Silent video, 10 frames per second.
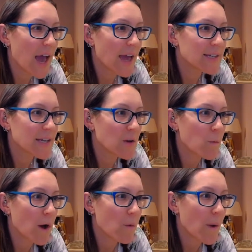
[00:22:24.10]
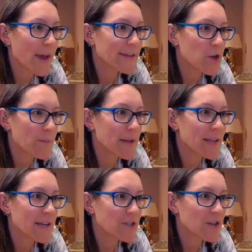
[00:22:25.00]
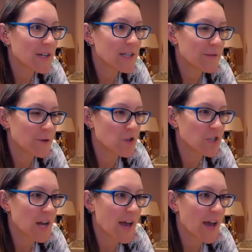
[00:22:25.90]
and in what way? Topically, internally, diffusion.